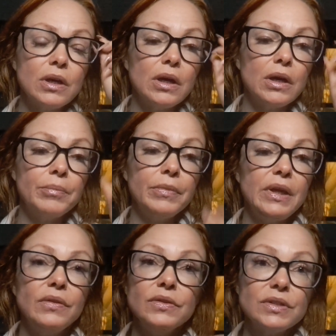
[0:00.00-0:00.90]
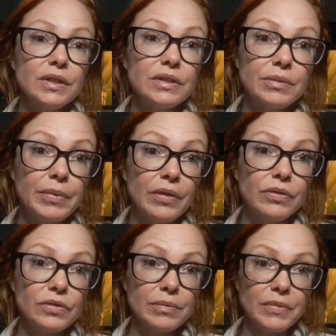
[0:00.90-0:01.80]
In the sixth
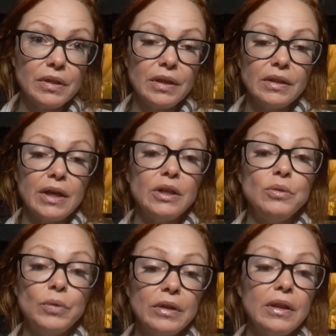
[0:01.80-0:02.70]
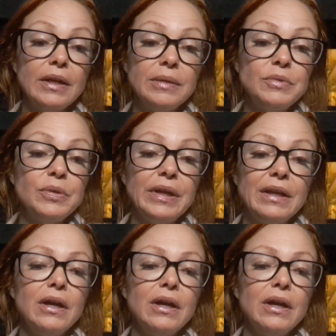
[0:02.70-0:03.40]
month, something like that. You will end up doing it.